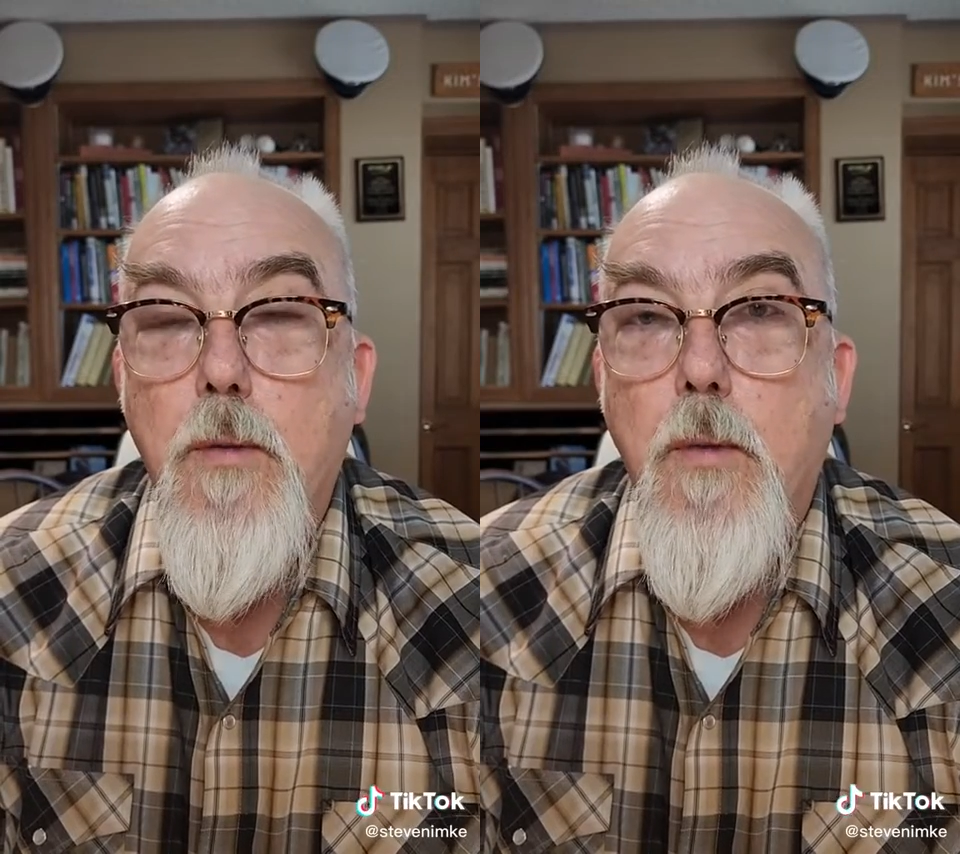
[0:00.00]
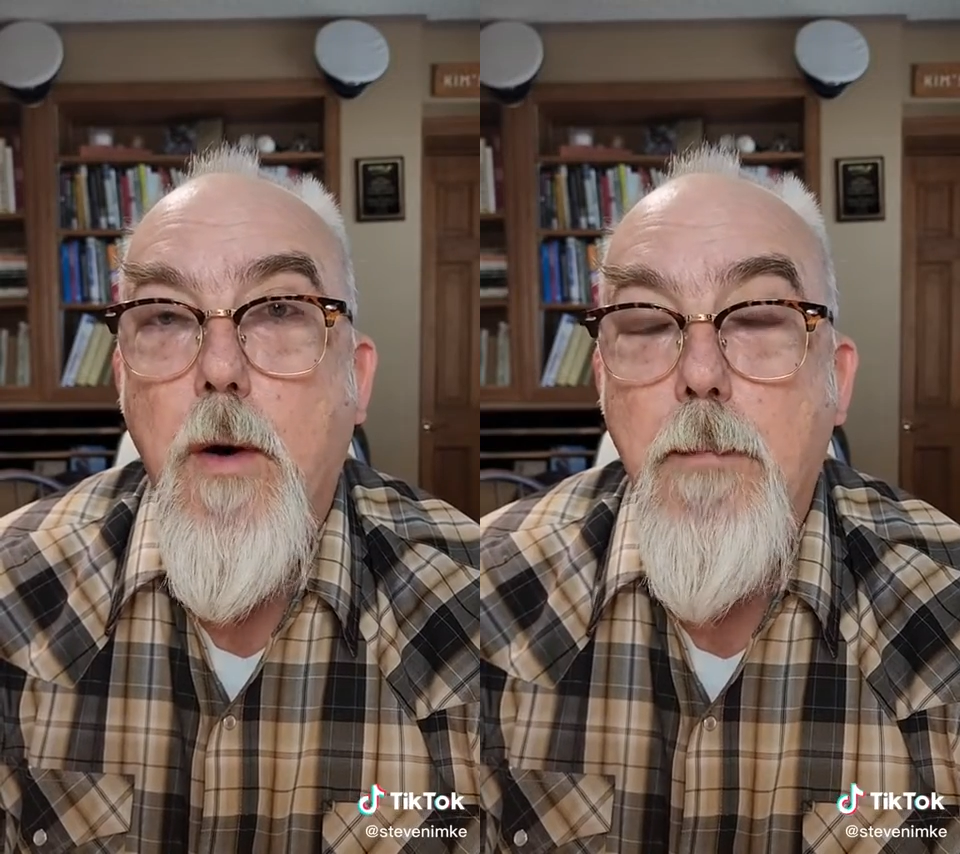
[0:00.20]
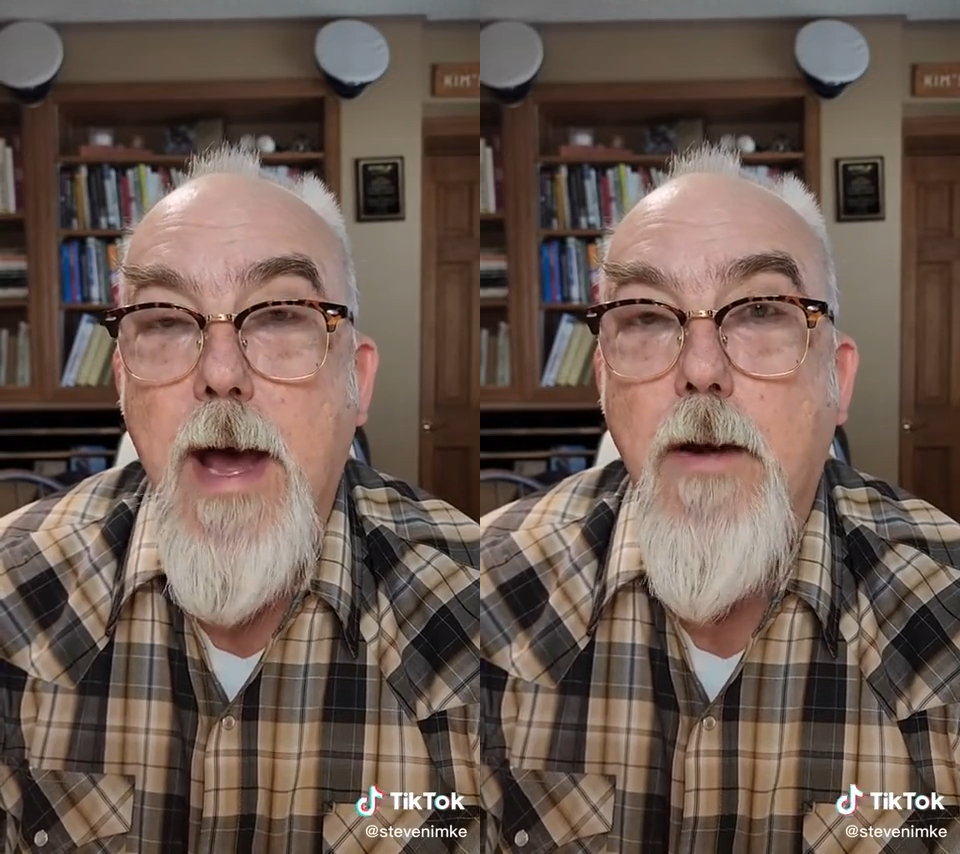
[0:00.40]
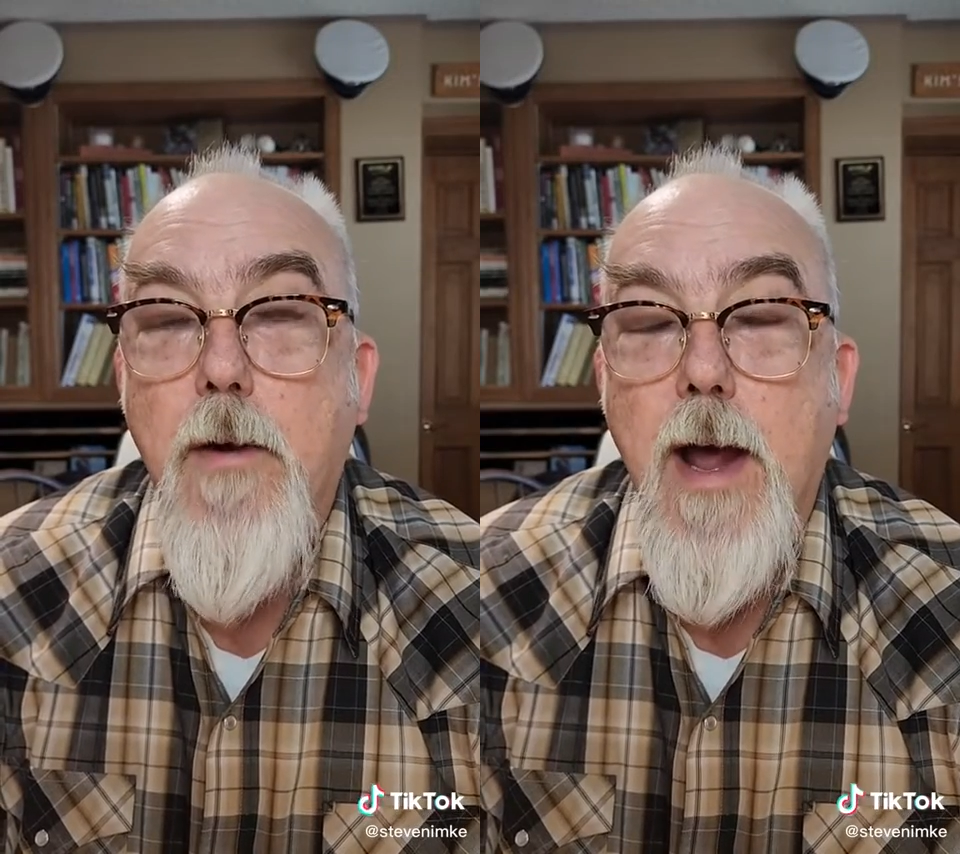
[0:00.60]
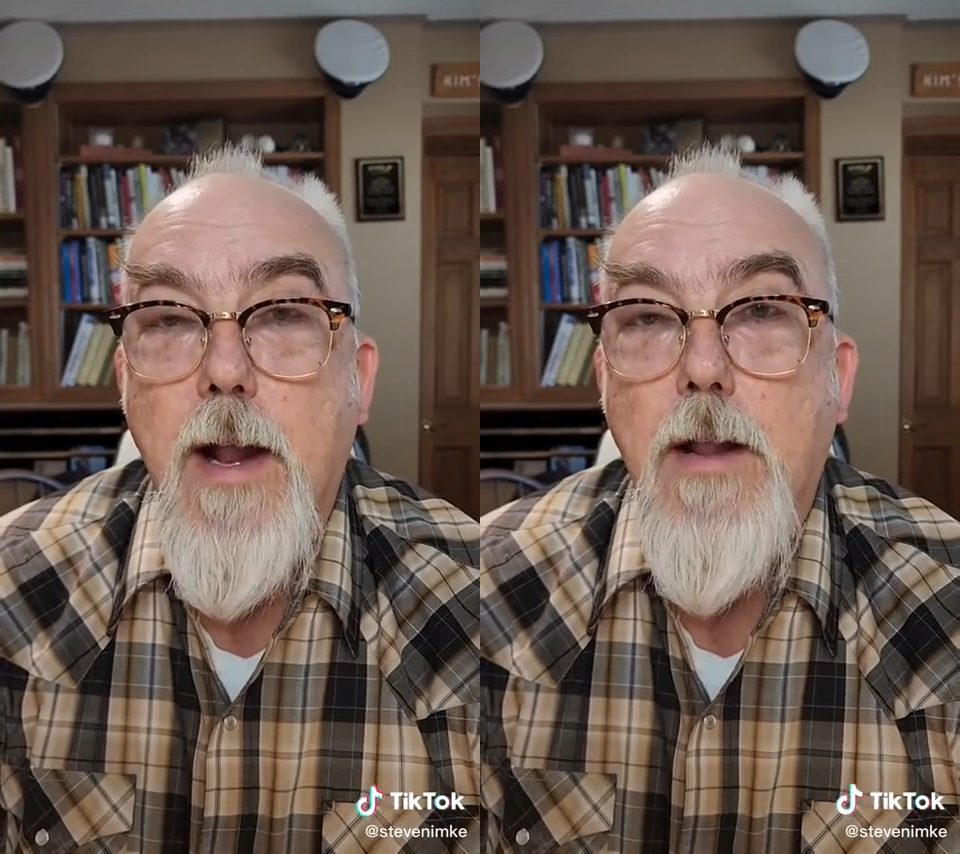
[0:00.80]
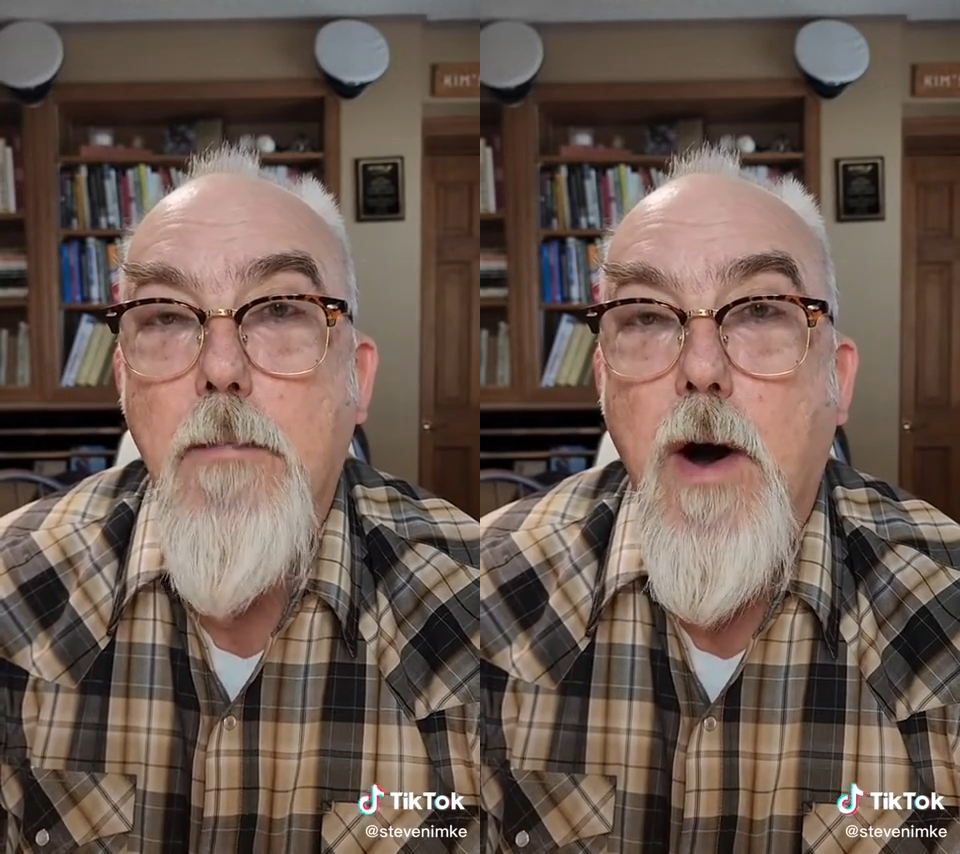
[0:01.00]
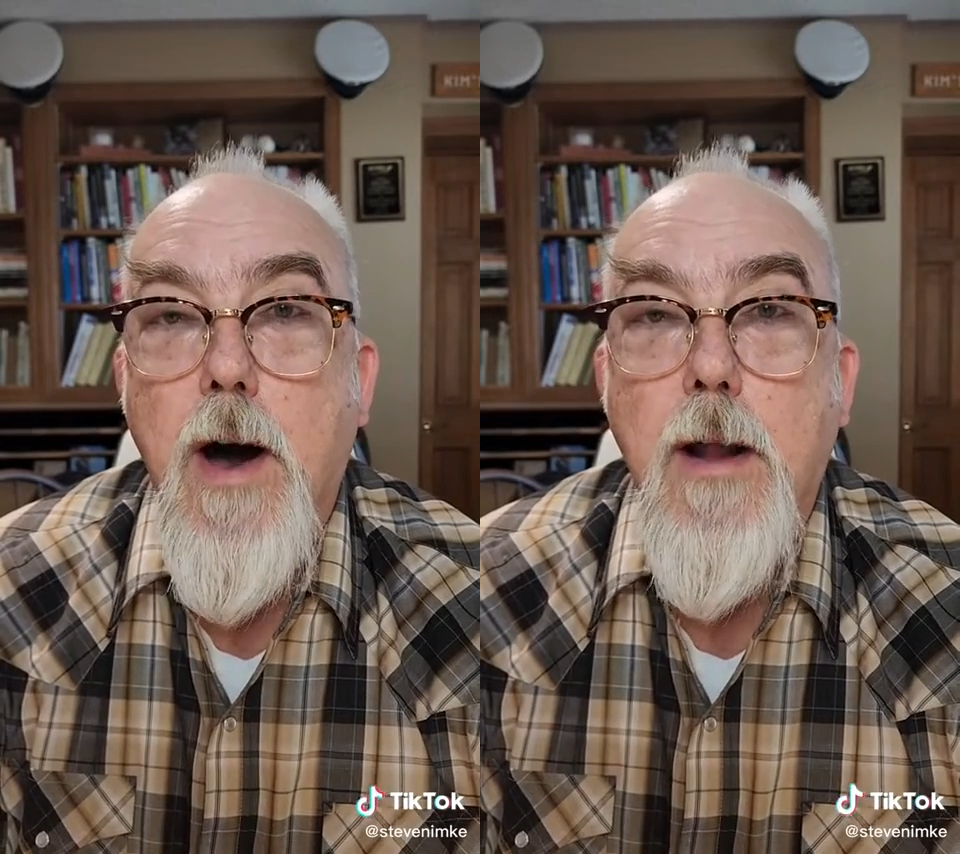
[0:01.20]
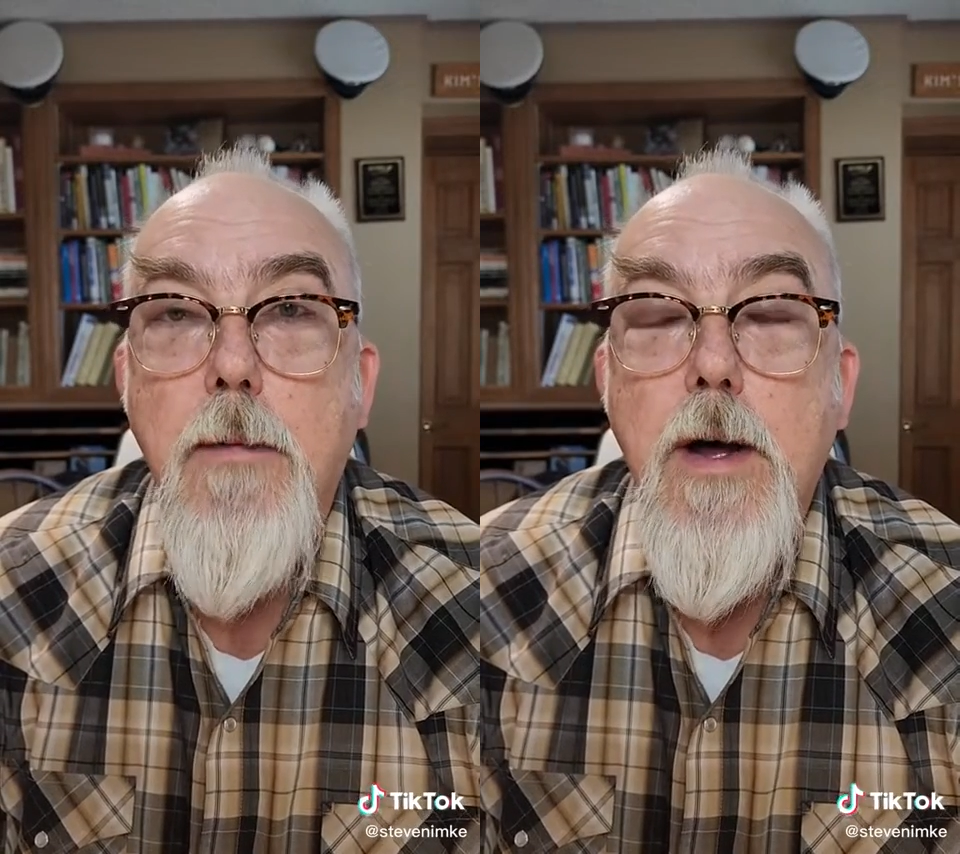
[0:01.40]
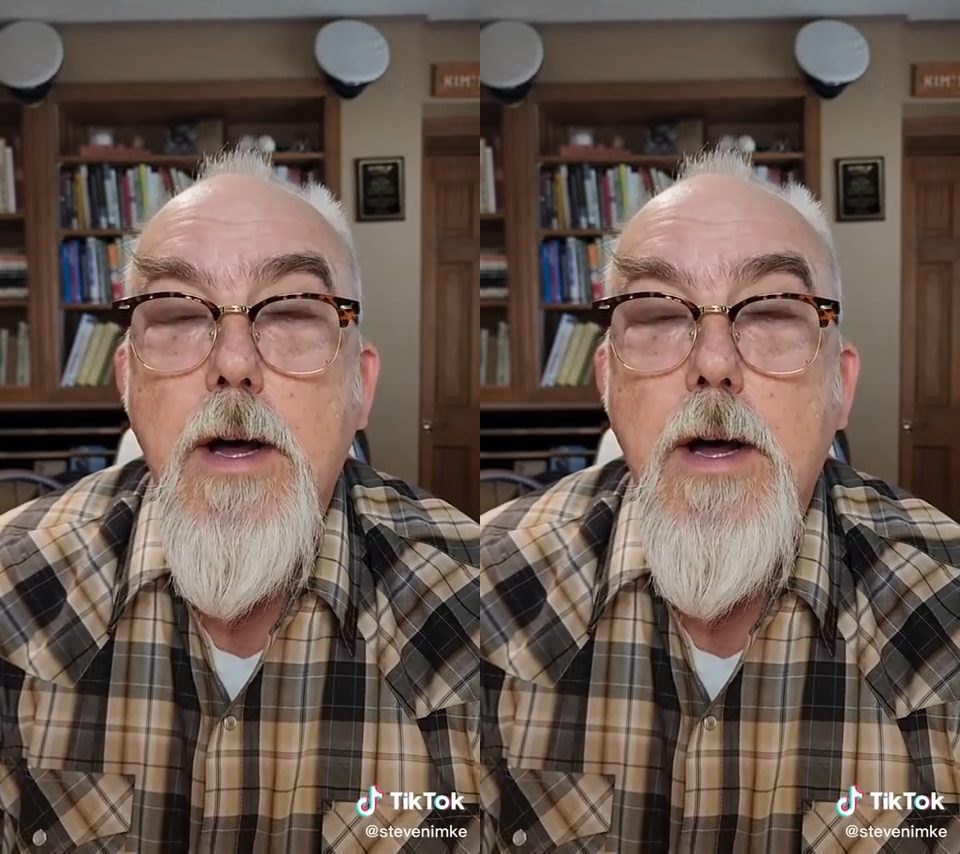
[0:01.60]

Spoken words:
a banner ad at the bottom,